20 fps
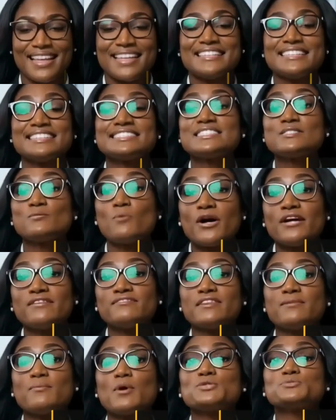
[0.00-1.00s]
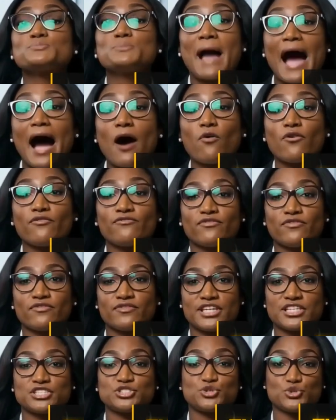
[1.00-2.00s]
This is one of the most powerful
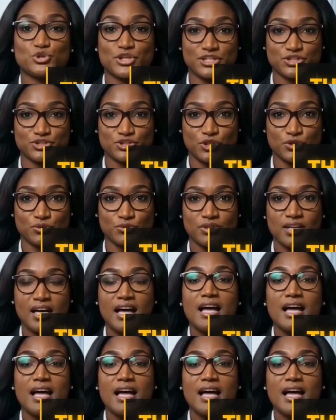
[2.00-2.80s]
things you can do.